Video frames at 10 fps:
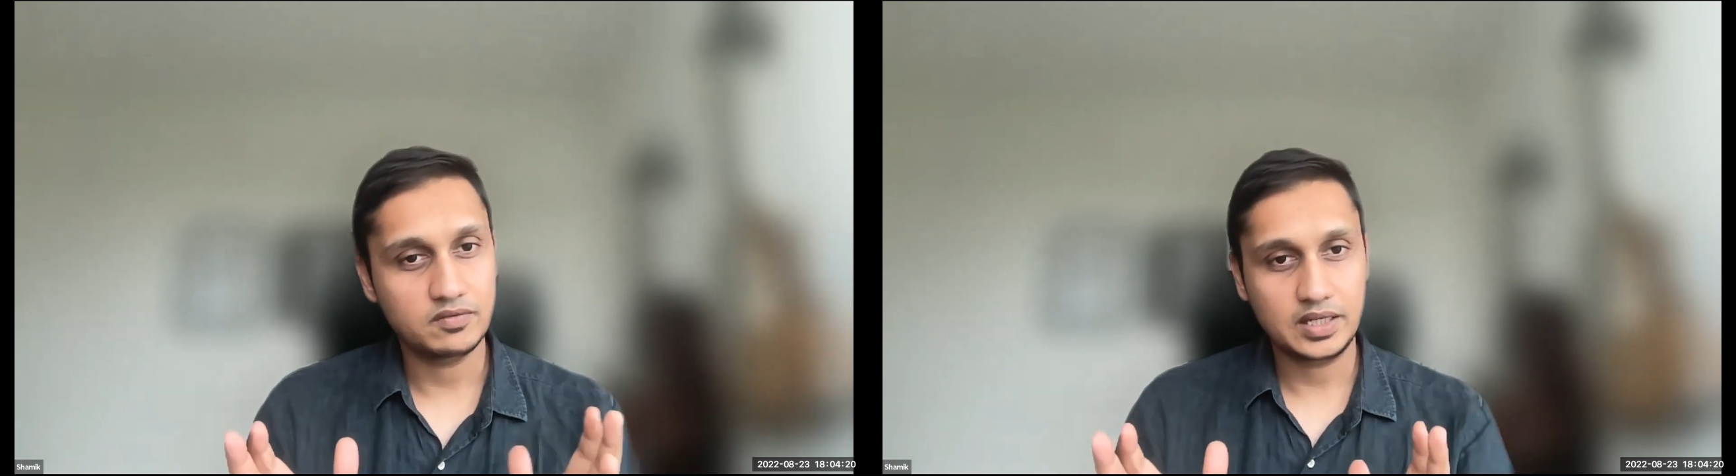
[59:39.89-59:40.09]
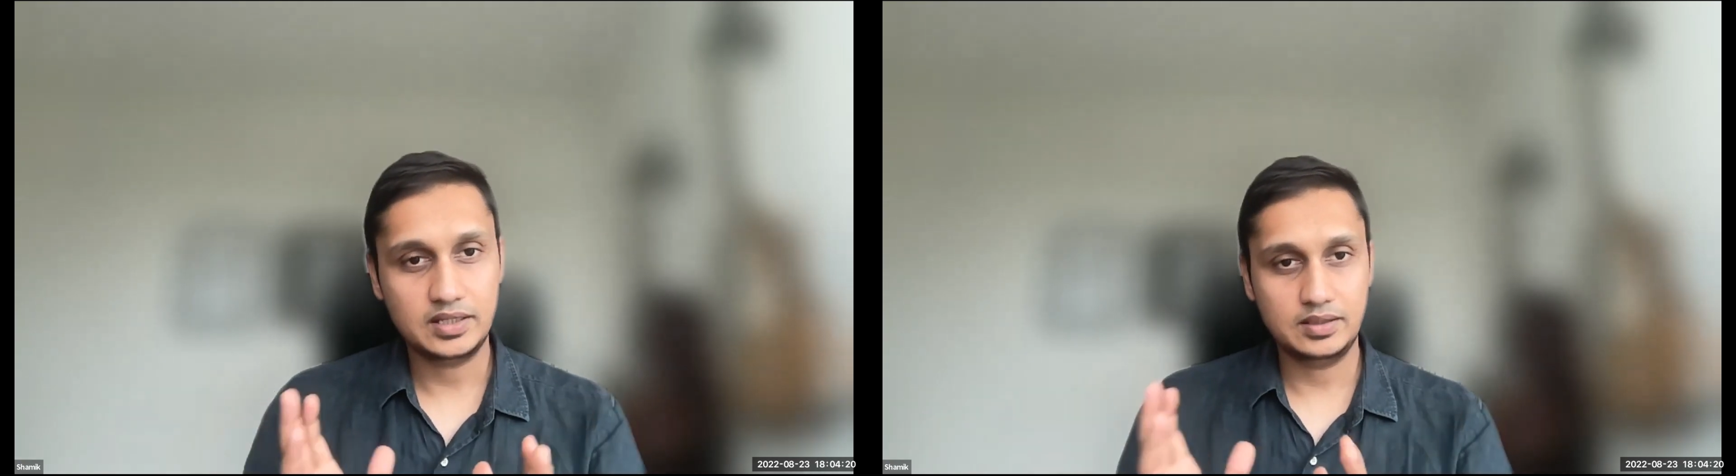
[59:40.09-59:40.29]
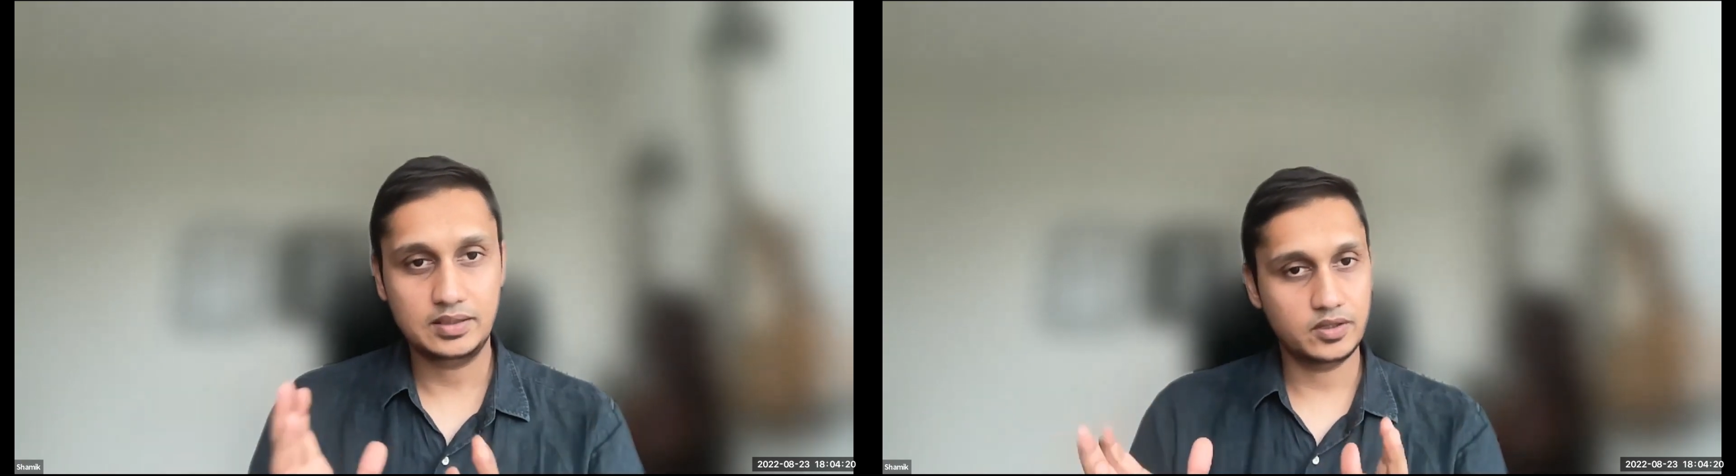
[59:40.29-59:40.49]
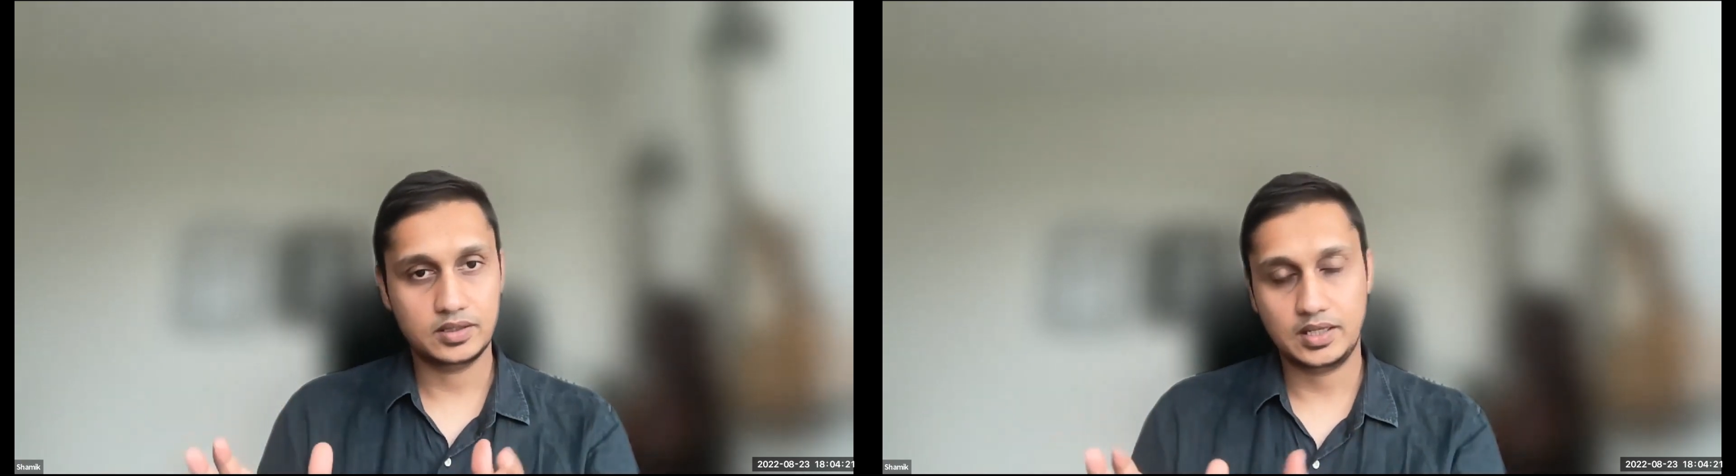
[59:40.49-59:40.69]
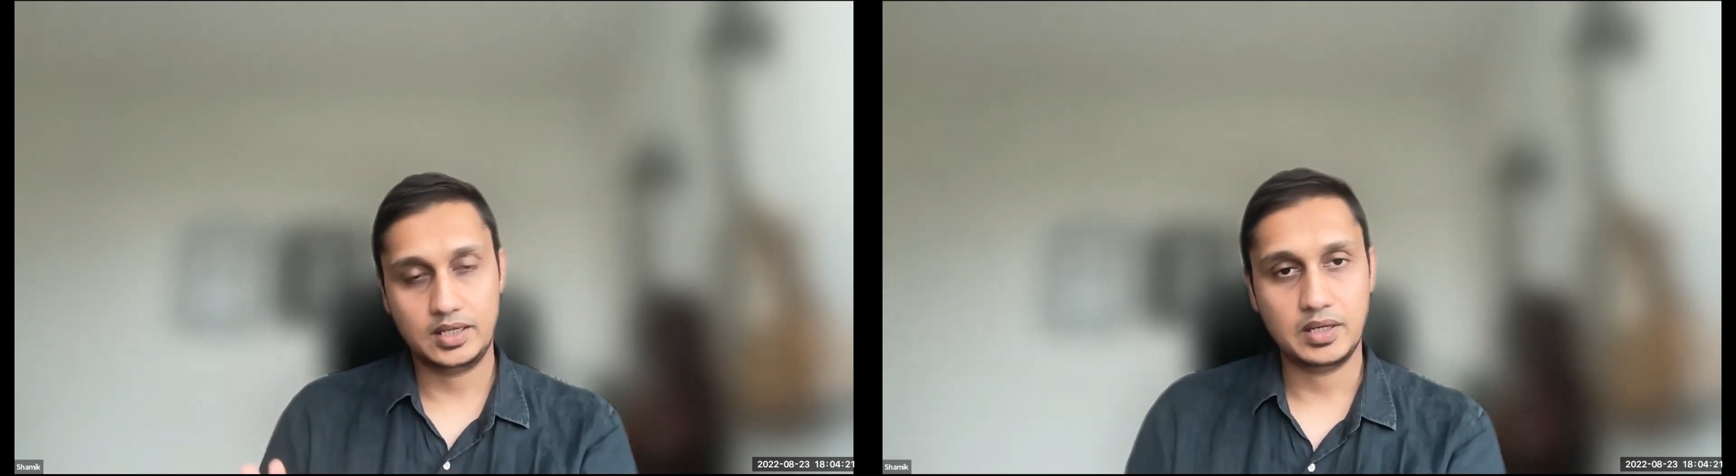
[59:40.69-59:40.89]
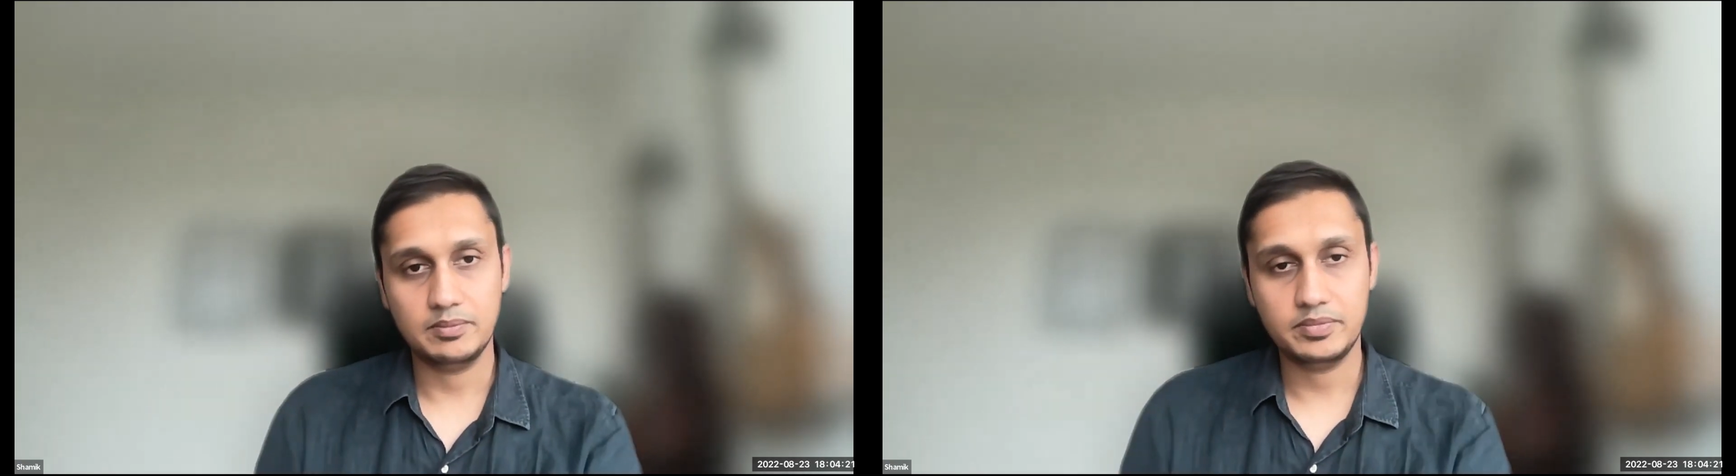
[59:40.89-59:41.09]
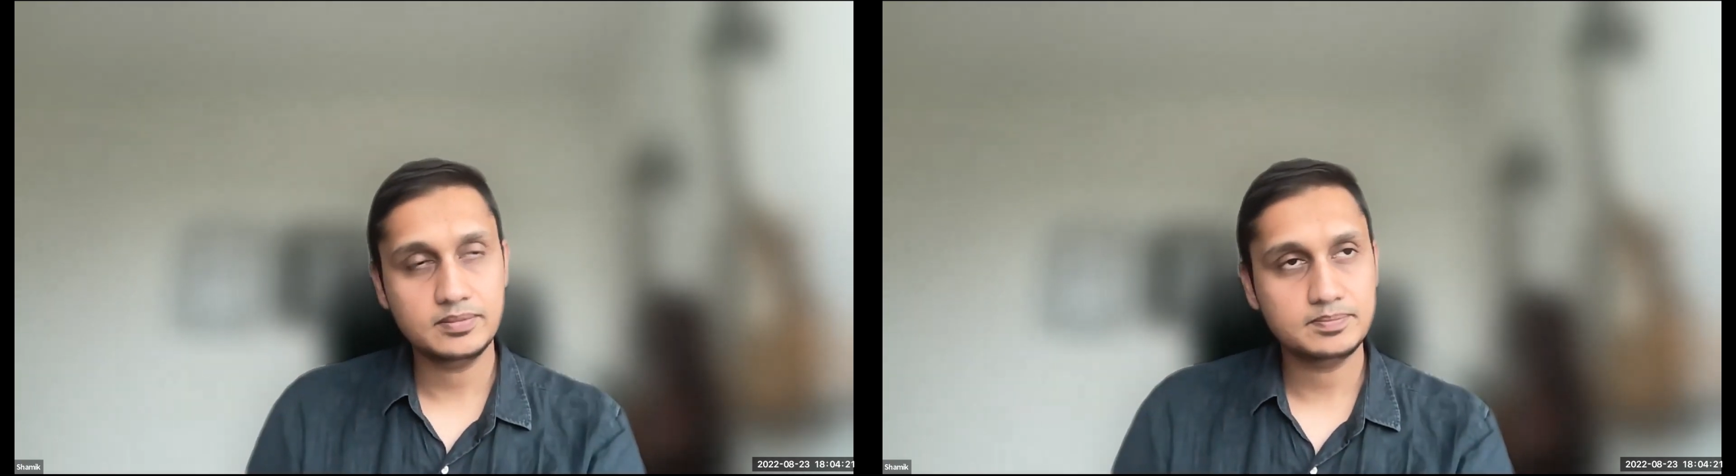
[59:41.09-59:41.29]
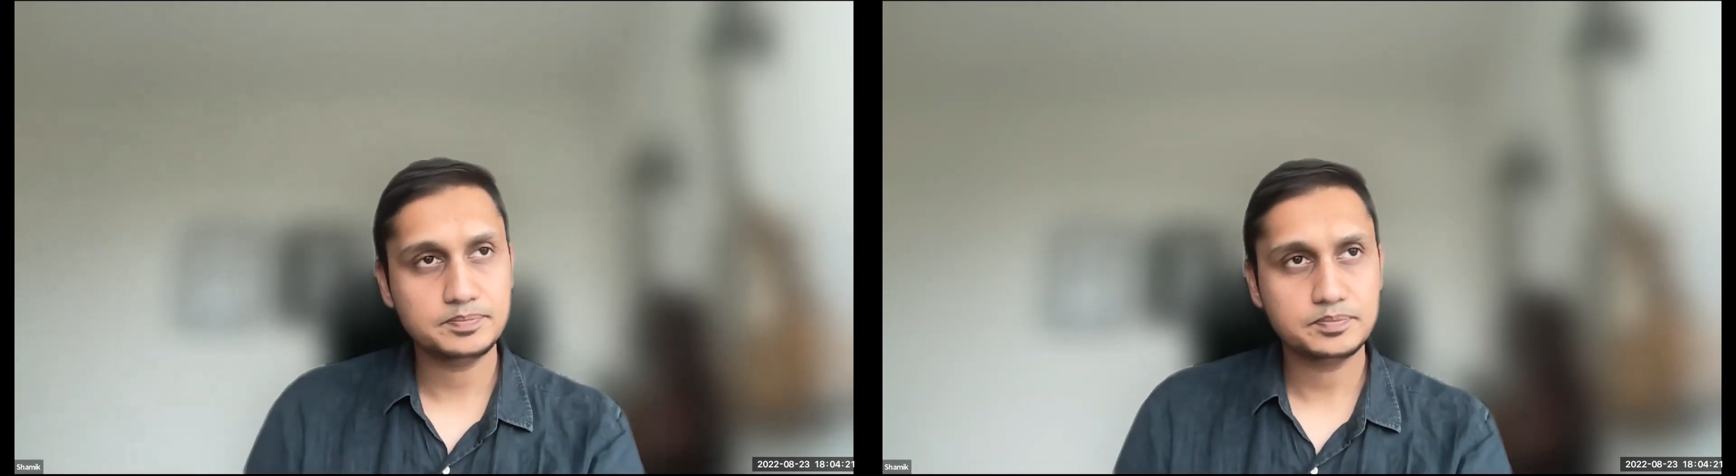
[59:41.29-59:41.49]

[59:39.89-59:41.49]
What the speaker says: of that deep work time happening.